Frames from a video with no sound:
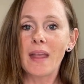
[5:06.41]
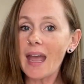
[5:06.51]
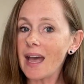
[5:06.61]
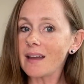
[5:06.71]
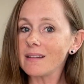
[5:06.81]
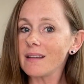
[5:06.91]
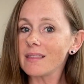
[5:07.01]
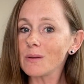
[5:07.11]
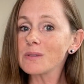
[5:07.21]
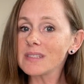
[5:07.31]
And
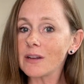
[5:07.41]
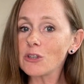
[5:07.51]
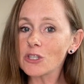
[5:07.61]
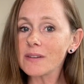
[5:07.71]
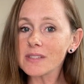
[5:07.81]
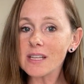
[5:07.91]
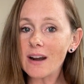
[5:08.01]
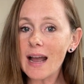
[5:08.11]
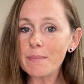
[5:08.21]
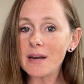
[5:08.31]
those subtle shifts that are
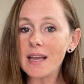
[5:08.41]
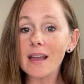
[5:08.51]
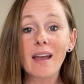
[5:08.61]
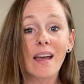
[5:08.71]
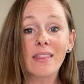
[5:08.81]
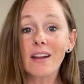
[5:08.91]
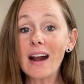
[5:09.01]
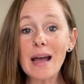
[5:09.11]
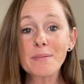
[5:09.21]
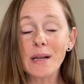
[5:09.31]
happening, they're
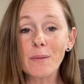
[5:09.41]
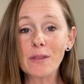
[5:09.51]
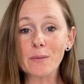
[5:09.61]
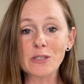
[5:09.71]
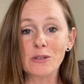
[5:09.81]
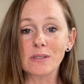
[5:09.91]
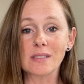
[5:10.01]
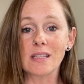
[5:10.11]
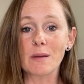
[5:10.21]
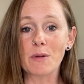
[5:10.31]
happening whether we choose to
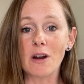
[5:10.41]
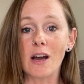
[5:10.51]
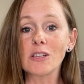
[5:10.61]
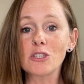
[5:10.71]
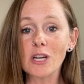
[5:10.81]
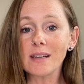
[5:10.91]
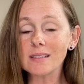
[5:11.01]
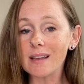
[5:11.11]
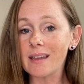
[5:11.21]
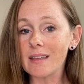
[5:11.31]
see them or not, just
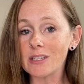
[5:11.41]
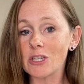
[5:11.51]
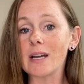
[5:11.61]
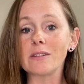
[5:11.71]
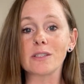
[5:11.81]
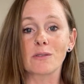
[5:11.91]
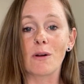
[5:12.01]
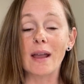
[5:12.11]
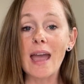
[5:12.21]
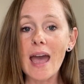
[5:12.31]
like that child is
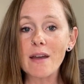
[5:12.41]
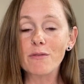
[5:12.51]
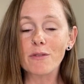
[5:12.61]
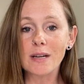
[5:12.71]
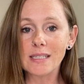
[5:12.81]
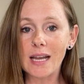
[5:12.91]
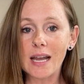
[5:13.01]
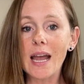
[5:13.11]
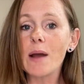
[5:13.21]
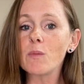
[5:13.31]
growing every
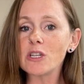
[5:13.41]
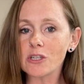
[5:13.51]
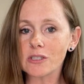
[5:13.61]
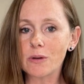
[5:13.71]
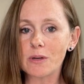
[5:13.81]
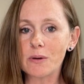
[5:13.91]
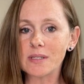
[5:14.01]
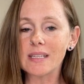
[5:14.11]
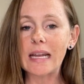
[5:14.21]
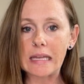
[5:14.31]
day and we just don't
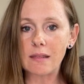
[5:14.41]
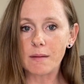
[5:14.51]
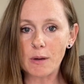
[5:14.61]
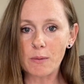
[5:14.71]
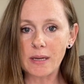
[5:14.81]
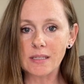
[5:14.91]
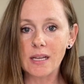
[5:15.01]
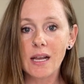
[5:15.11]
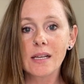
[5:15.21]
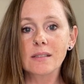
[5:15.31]
notice it in the moment.
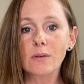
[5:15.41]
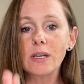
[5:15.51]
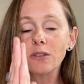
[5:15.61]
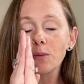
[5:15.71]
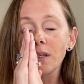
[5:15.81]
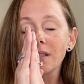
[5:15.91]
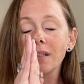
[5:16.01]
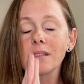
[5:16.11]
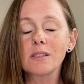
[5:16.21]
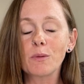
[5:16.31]
So here's what's
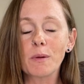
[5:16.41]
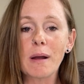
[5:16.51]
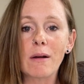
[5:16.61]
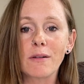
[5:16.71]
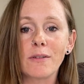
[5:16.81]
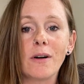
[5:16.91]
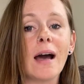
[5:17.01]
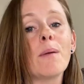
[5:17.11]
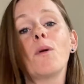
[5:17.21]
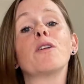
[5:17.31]
super powerful
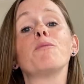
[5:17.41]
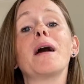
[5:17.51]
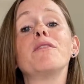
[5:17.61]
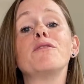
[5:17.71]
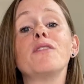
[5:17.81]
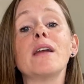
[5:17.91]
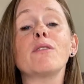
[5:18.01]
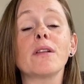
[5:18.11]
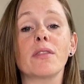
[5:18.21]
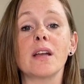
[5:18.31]
and one of my
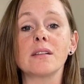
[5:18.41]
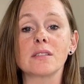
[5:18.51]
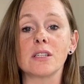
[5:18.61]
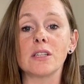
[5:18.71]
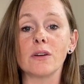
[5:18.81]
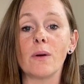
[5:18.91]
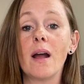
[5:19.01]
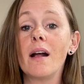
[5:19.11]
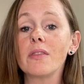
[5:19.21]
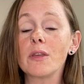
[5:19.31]
favorite things to do.
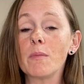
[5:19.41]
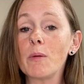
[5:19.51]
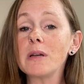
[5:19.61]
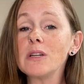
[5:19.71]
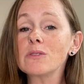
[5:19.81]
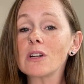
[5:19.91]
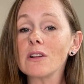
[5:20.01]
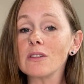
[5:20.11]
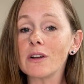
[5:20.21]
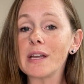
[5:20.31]
The moment you
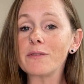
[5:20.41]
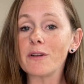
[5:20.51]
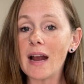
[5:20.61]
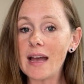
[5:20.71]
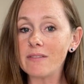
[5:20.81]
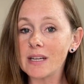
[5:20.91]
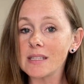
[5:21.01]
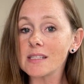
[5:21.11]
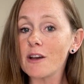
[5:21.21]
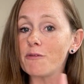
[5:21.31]
start looking for
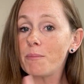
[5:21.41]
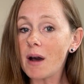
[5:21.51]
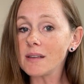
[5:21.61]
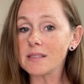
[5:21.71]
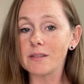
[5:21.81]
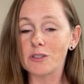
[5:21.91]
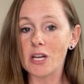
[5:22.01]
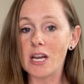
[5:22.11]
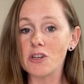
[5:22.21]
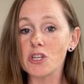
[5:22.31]
evidence of positive
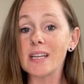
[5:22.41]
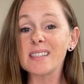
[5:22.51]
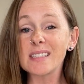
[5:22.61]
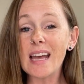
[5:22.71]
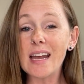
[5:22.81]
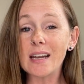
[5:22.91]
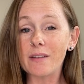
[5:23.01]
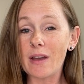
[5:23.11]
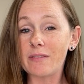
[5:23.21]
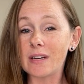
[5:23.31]
change instead
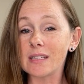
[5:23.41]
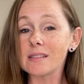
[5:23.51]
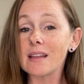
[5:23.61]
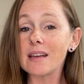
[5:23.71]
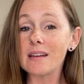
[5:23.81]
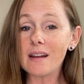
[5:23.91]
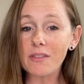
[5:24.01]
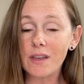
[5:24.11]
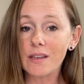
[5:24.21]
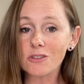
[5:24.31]
of evidence that
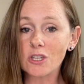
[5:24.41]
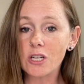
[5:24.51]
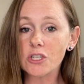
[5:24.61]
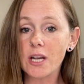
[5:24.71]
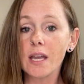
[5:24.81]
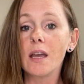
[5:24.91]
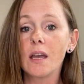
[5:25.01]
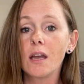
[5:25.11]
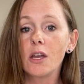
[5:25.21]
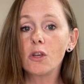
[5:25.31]
nothing is changing,
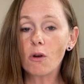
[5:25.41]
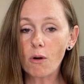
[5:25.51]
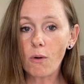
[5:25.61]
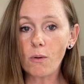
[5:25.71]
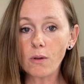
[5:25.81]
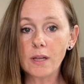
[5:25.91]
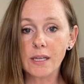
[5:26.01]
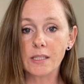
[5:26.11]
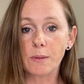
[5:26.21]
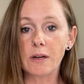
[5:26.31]
your whole
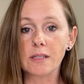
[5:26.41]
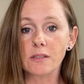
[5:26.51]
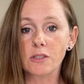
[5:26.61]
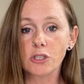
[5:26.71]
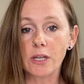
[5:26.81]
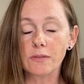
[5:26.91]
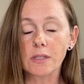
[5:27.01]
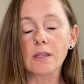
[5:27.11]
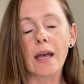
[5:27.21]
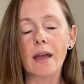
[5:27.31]
experience shifts,
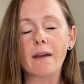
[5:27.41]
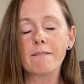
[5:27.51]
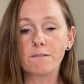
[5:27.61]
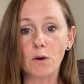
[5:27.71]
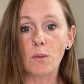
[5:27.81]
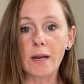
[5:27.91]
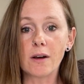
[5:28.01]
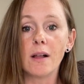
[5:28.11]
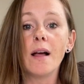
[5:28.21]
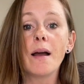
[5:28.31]
like for real.